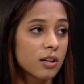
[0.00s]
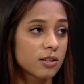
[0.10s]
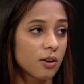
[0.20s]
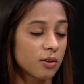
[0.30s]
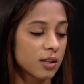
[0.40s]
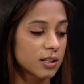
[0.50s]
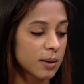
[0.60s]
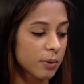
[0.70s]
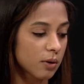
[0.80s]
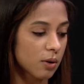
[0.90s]
So the
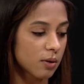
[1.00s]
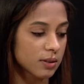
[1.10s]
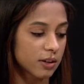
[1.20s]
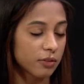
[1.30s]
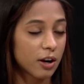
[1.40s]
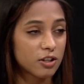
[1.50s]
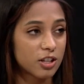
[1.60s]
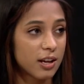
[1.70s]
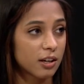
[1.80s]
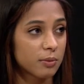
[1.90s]
typical
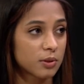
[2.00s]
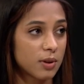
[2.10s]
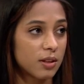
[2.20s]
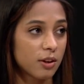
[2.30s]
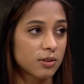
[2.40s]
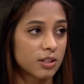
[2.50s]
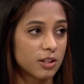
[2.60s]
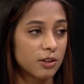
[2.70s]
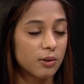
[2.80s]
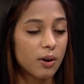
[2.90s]
differentiator between those
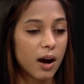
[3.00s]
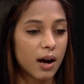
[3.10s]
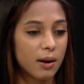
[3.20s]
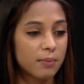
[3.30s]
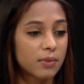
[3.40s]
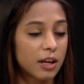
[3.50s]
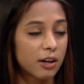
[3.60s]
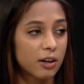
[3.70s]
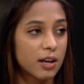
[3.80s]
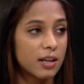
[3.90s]
two,
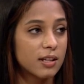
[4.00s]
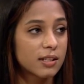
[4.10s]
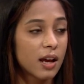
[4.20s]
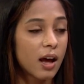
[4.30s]
there is